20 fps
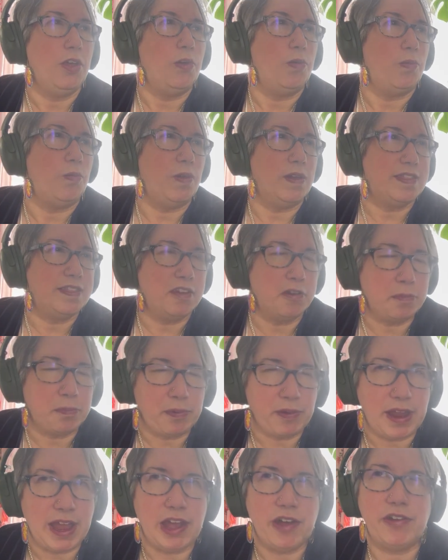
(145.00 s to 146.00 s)
what they're
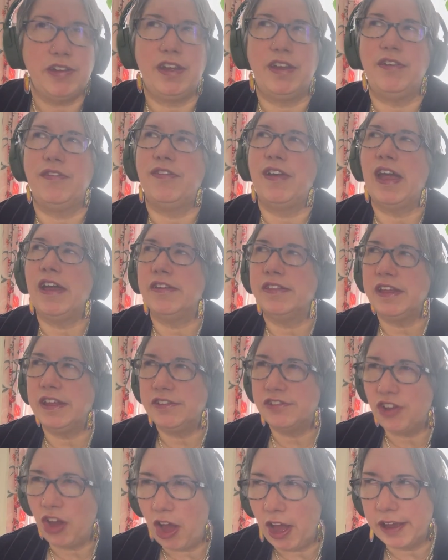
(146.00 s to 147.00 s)
proud of, how they
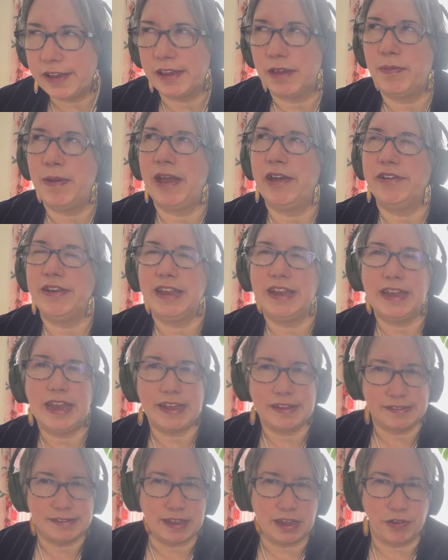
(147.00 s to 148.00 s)
talk about it,
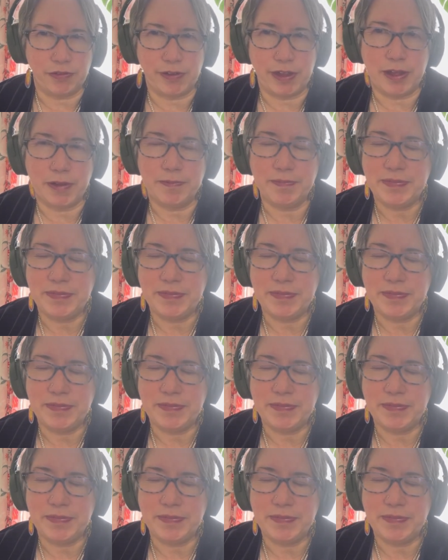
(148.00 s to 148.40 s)
etc.